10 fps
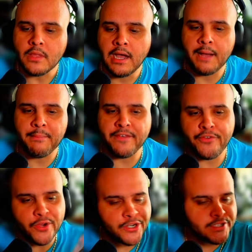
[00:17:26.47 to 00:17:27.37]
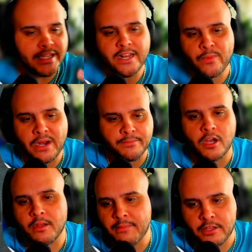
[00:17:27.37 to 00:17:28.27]
If you understand what I'm
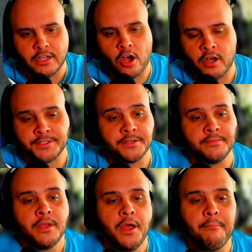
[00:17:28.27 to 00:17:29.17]
talking about, awesome.